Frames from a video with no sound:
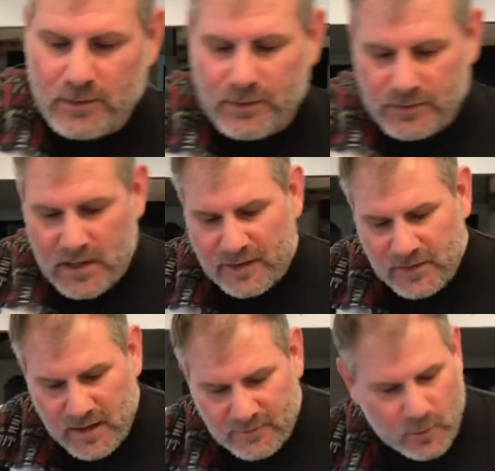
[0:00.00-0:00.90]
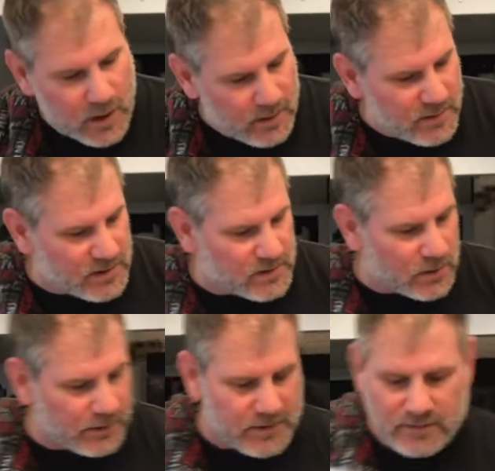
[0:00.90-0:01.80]
You have to have quite a bit of
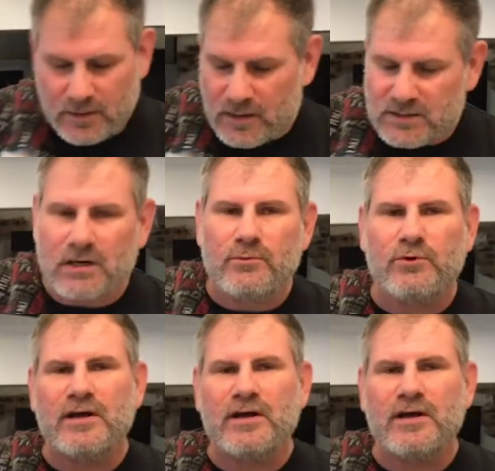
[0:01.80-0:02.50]
salt in there. That's going to bring